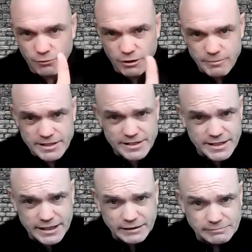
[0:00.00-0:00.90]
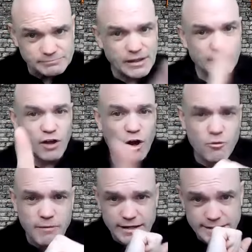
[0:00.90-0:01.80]
Want to be sneaky? If the
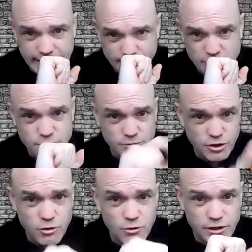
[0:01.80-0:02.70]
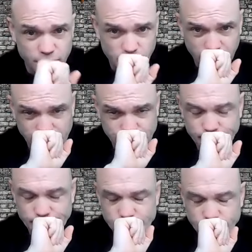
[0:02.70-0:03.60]
home has cameras when you're going to view it,
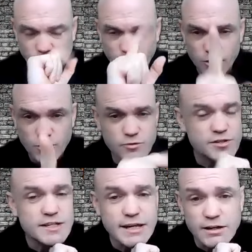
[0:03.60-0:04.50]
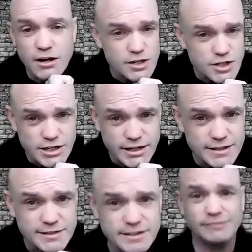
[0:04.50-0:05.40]
use the technology
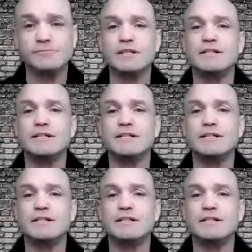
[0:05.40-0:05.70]
against them.